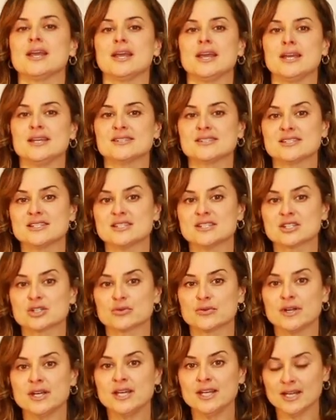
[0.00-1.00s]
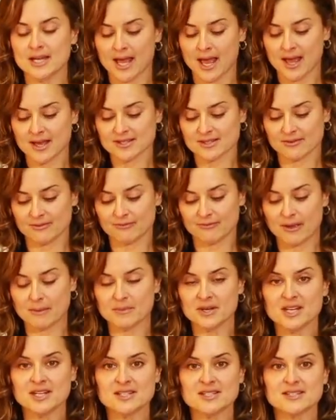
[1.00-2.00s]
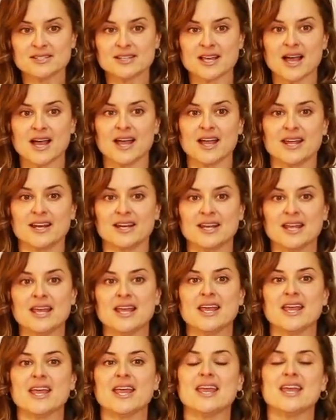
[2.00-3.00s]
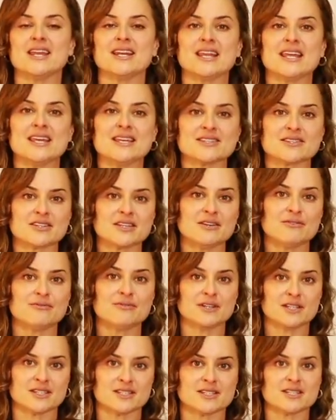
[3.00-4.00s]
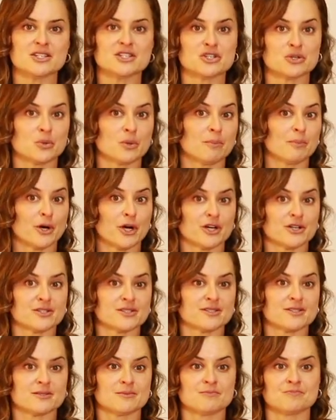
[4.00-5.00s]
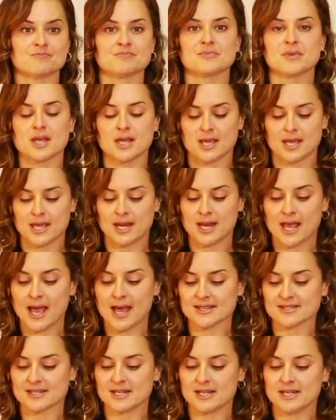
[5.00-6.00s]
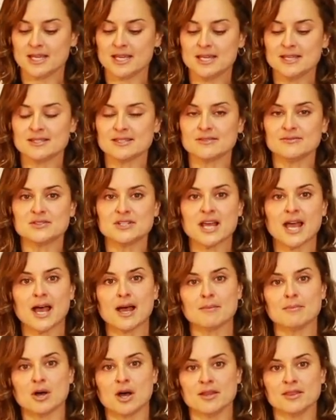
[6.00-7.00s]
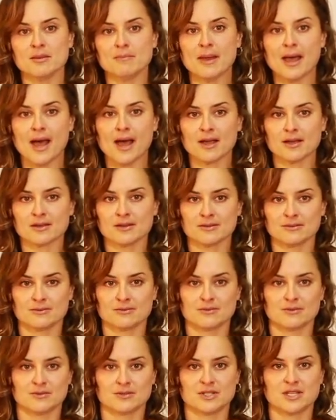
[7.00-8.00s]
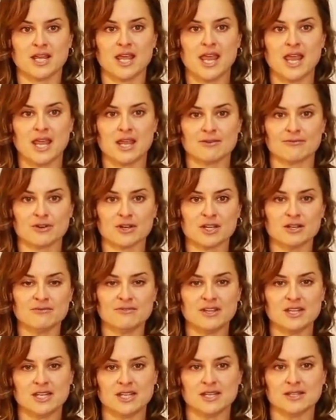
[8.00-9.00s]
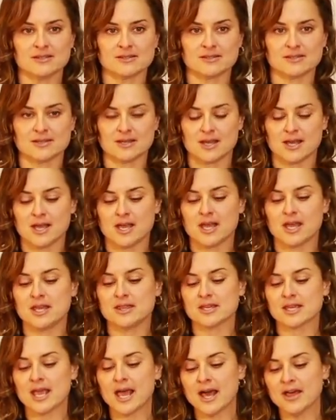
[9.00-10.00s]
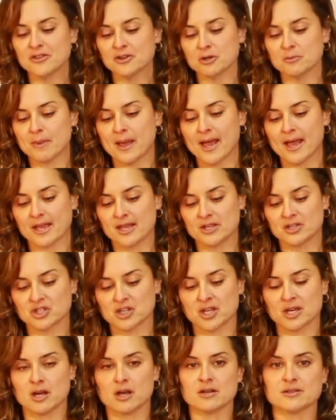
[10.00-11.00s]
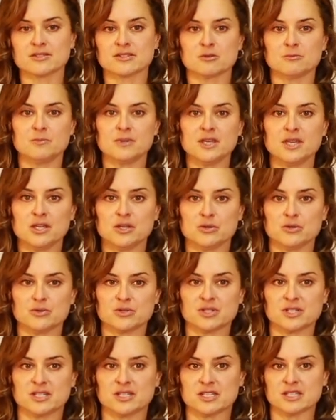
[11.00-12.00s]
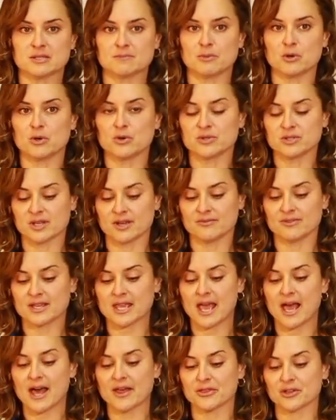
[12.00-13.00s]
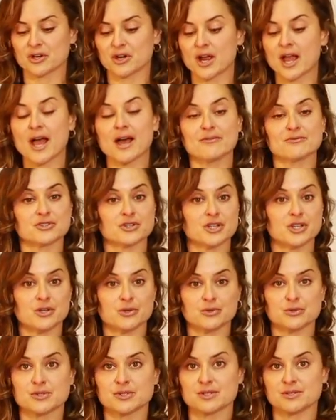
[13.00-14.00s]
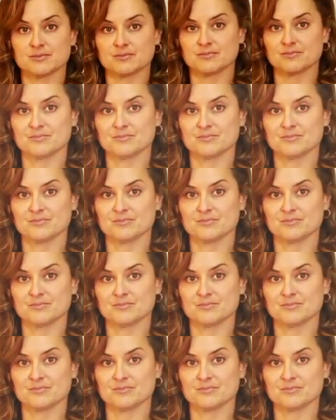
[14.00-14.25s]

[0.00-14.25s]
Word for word: It's discreet, has a feminine design, and easily fits into a purse. It has an adhesive tab on the back to hang for convenience, and the catheter package can also be used to dispose of the catheter after use.